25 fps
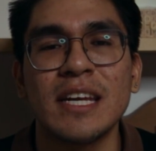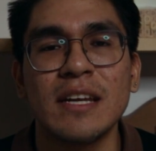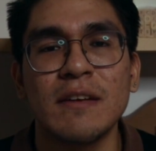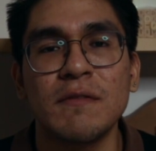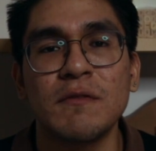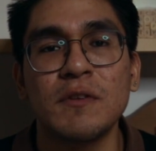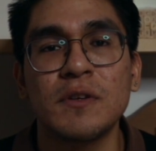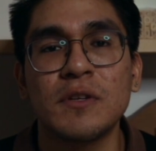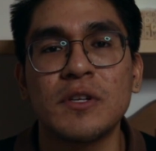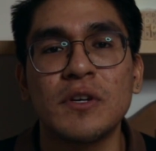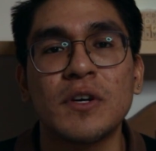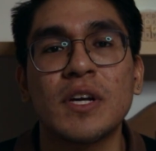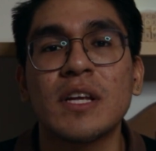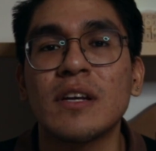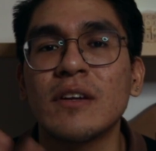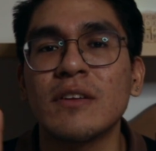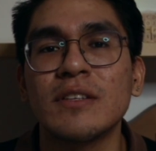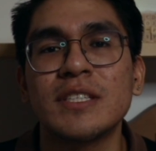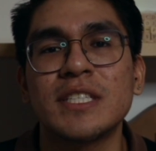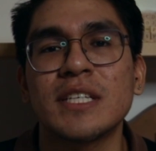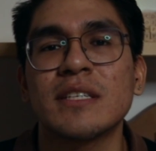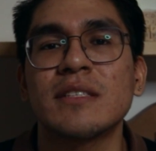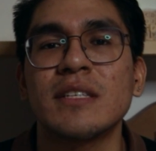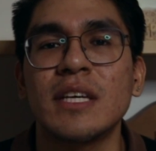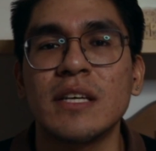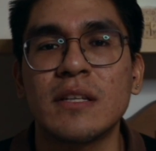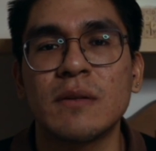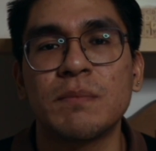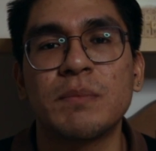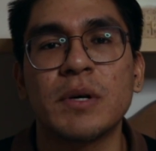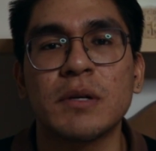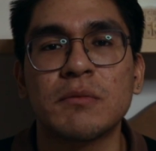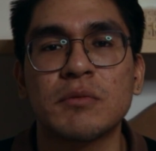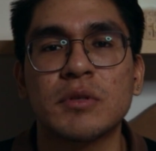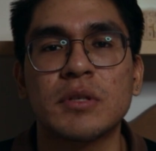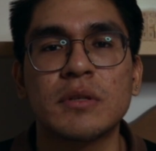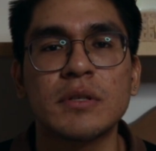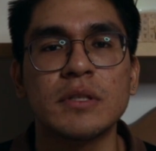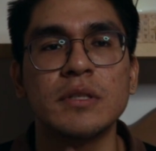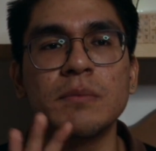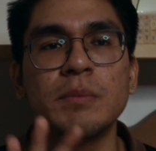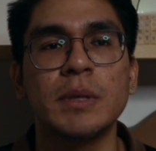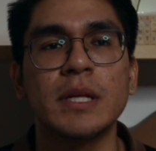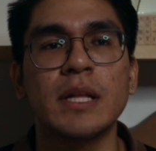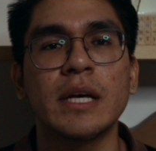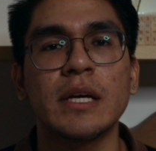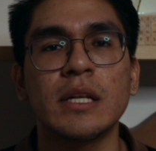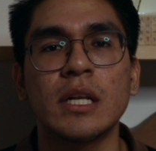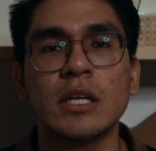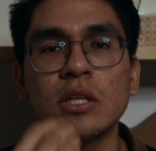And if you cannot just eat popcorn and
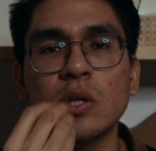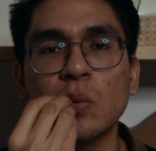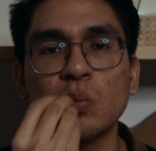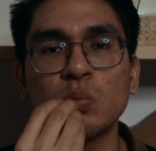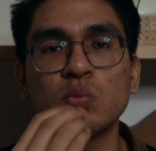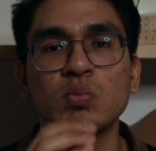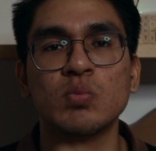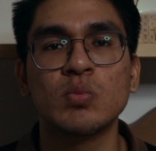be like that.